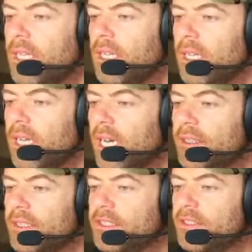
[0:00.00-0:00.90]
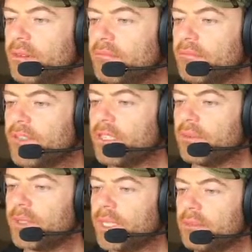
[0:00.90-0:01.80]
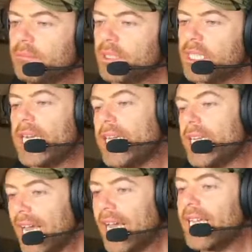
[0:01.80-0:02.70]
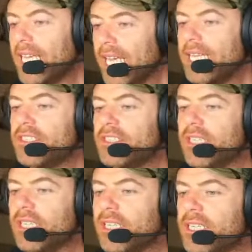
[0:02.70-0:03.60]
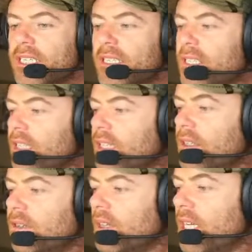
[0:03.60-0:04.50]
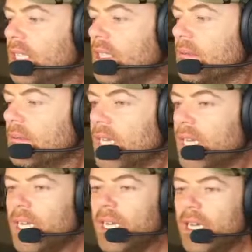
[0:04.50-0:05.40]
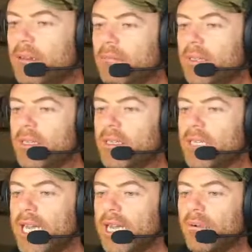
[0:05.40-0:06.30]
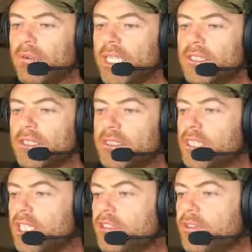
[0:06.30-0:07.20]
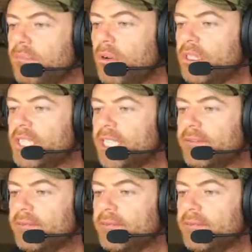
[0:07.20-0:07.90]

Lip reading: This drum fill, we're going to put that in occasionally. Right. Now, let's search for boxy.